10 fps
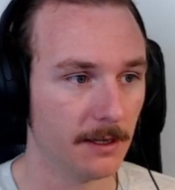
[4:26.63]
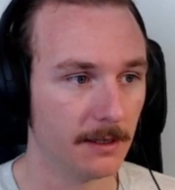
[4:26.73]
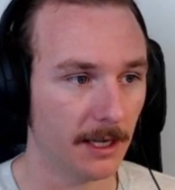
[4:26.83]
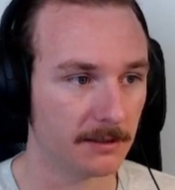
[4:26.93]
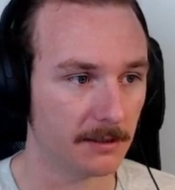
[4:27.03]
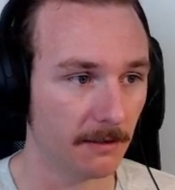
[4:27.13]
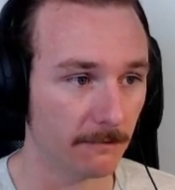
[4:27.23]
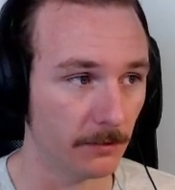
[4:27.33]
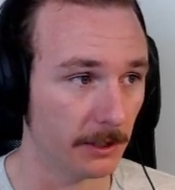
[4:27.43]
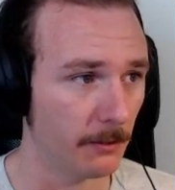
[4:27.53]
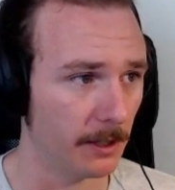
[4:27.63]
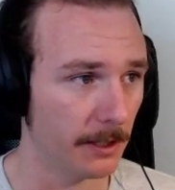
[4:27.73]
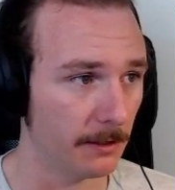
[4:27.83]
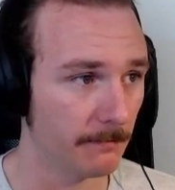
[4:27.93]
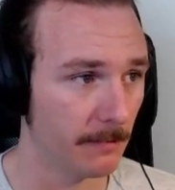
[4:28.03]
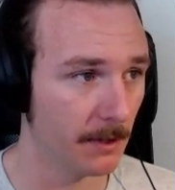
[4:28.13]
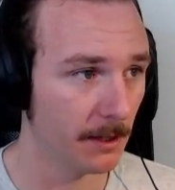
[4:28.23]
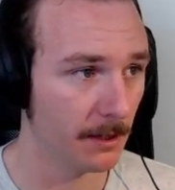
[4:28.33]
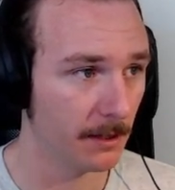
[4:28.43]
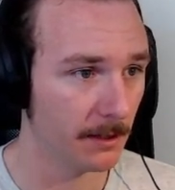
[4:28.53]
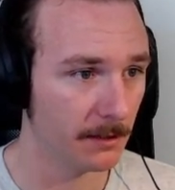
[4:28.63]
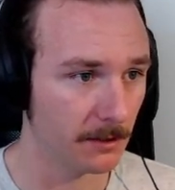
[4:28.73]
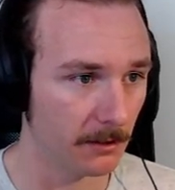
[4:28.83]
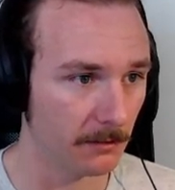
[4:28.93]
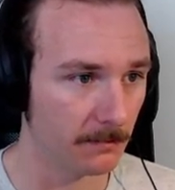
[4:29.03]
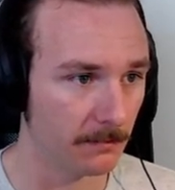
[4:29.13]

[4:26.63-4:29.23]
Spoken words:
that stuff really quickly. So